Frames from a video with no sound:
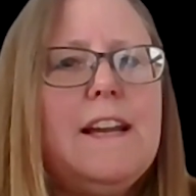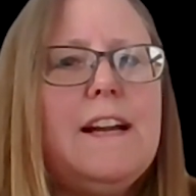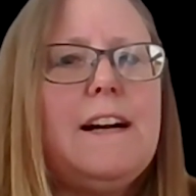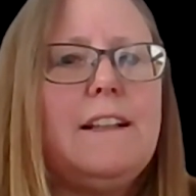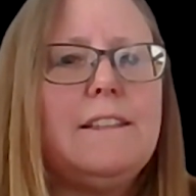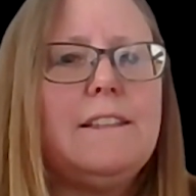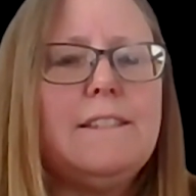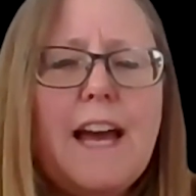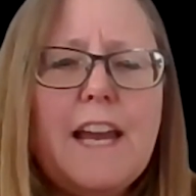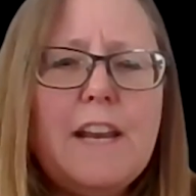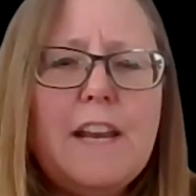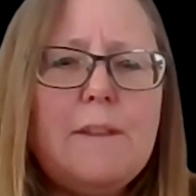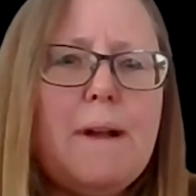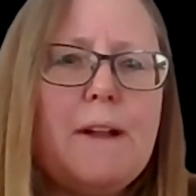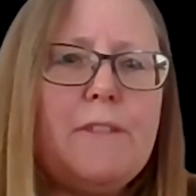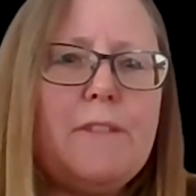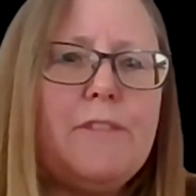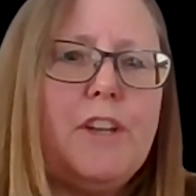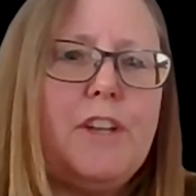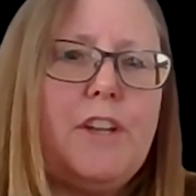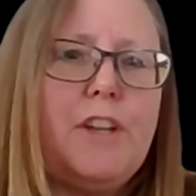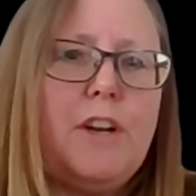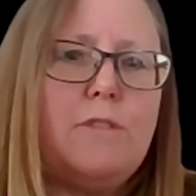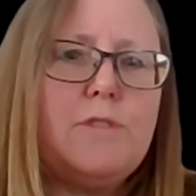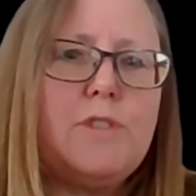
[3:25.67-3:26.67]
a lot about
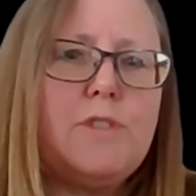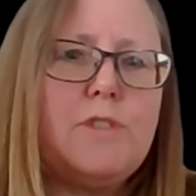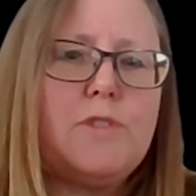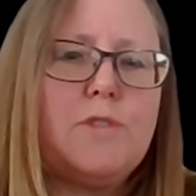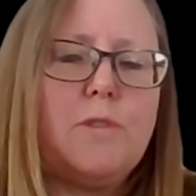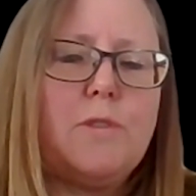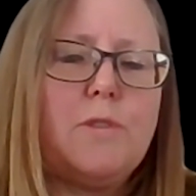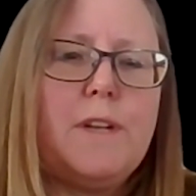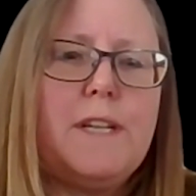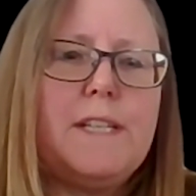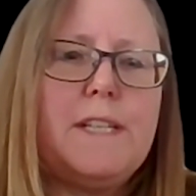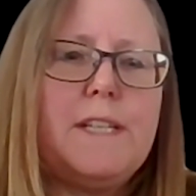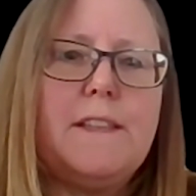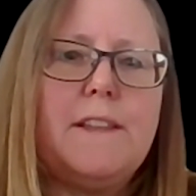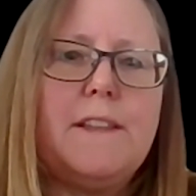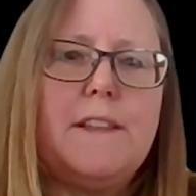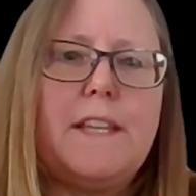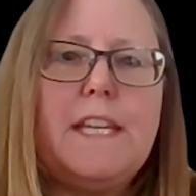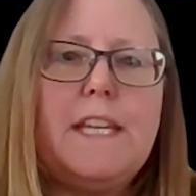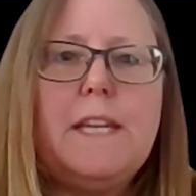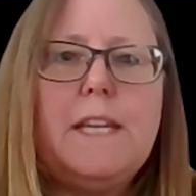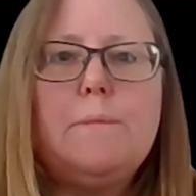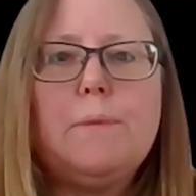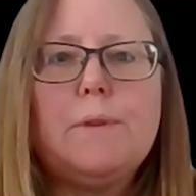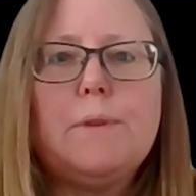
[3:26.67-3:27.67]
the ghost stories and the
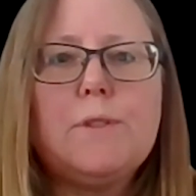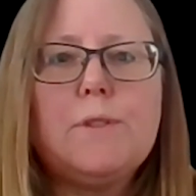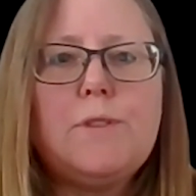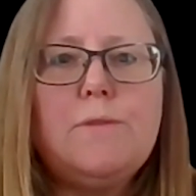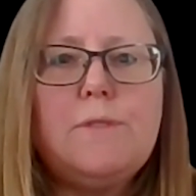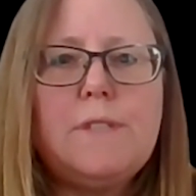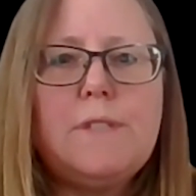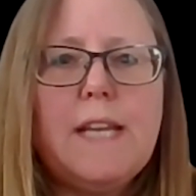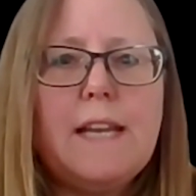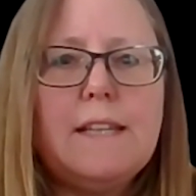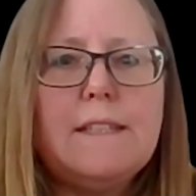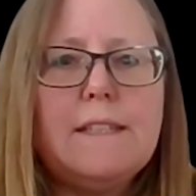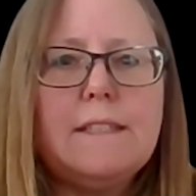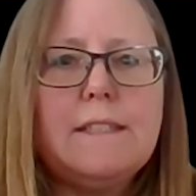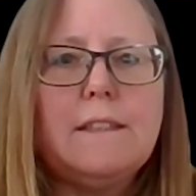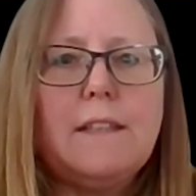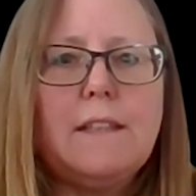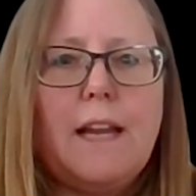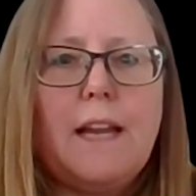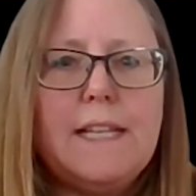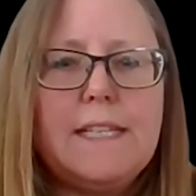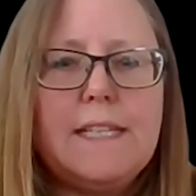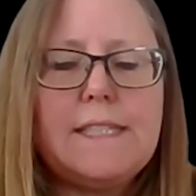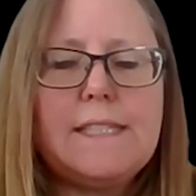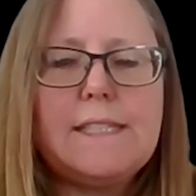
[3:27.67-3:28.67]
keepers who tended
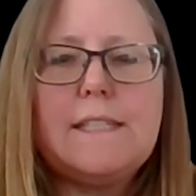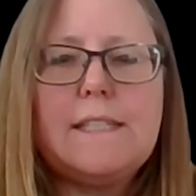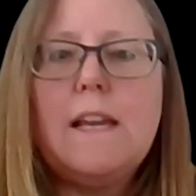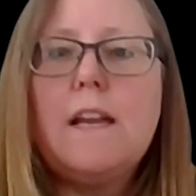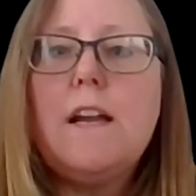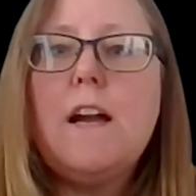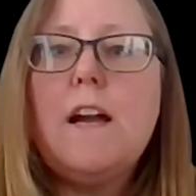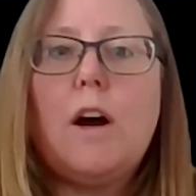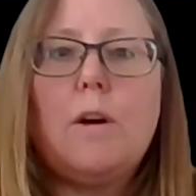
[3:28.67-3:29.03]
lights